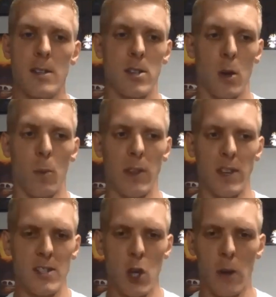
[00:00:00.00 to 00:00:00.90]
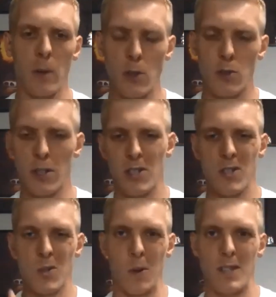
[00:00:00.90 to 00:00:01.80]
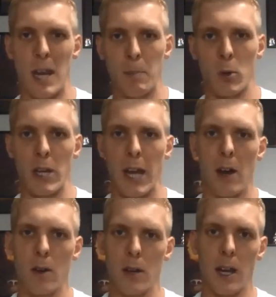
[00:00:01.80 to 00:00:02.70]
So when these COVID restrictions sort of taper down